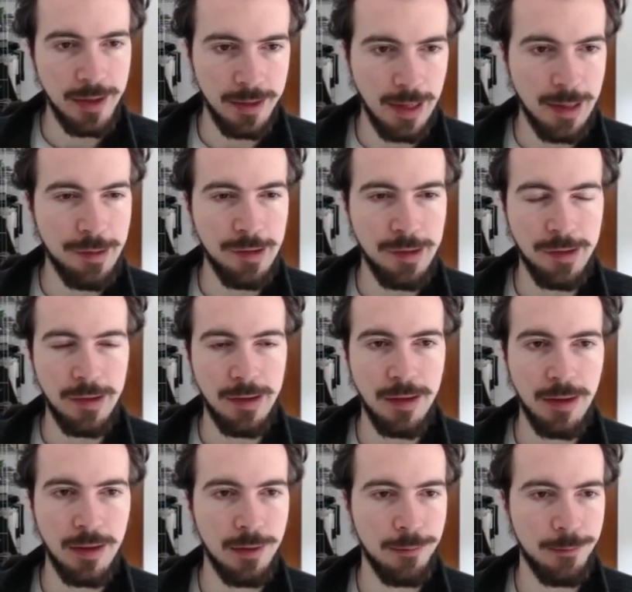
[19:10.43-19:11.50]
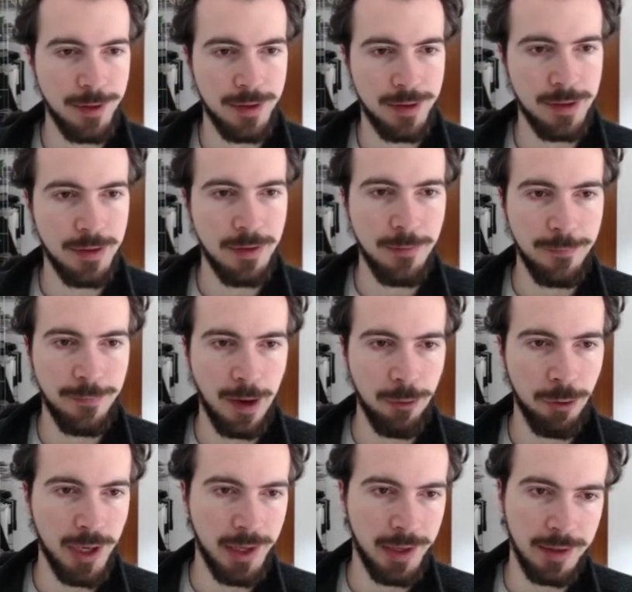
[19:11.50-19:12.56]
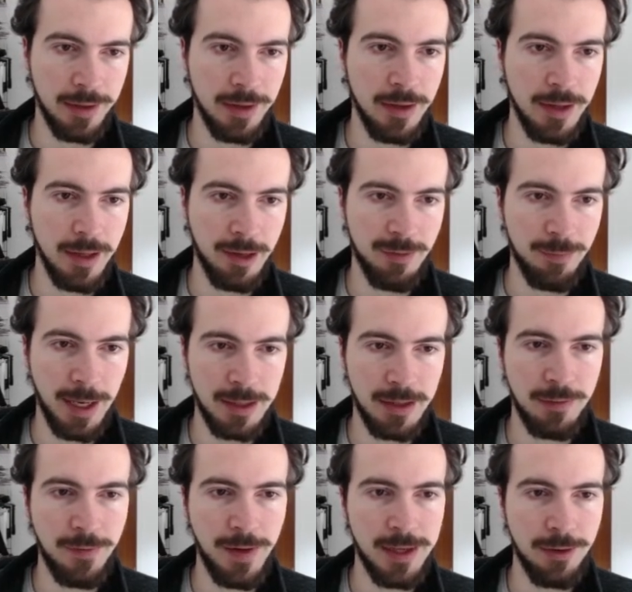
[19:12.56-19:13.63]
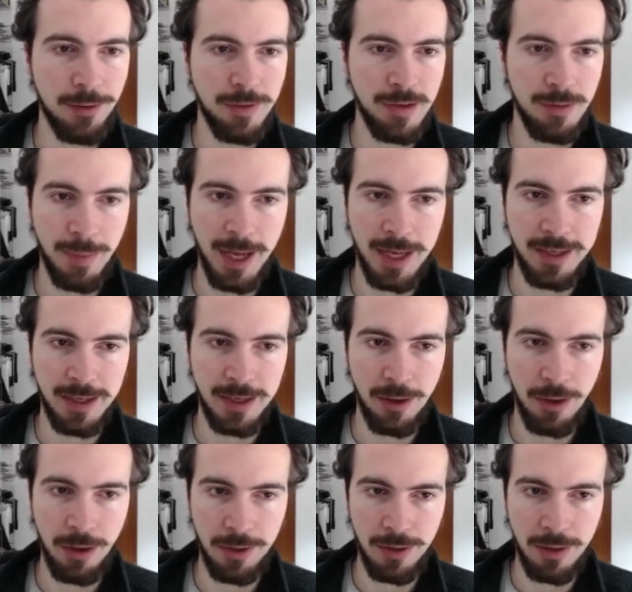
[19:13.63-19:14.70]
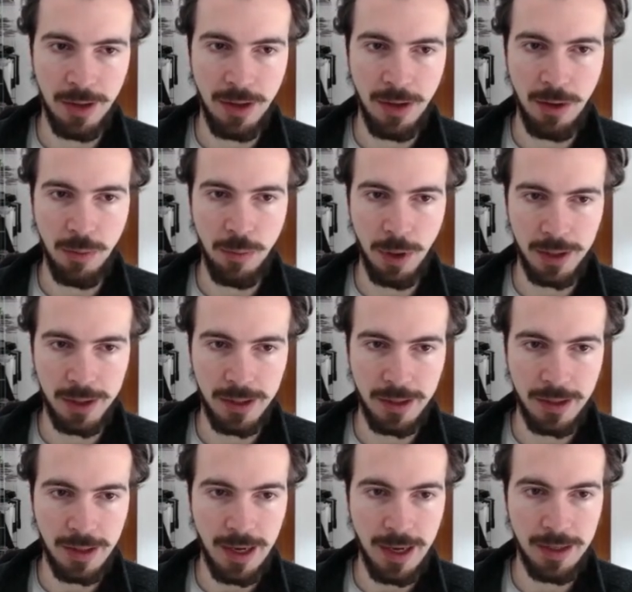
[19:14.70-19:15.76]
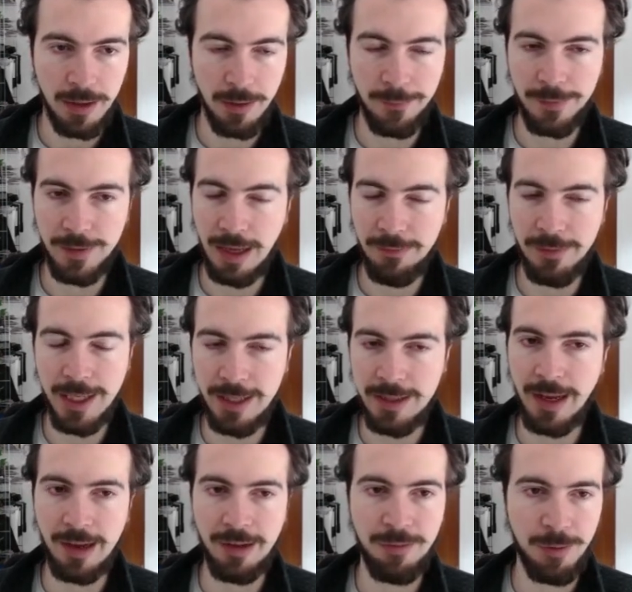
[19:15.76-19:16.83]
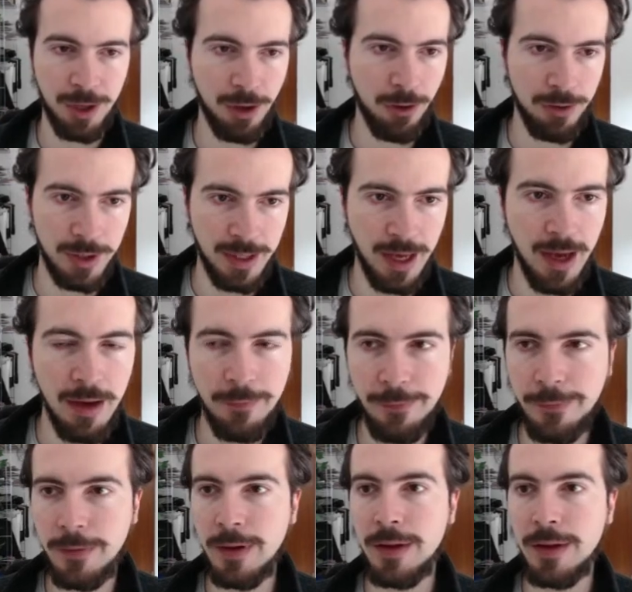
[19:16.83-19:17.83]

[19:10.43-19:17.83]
density with varying expected values depending on what kind of level index we currently have.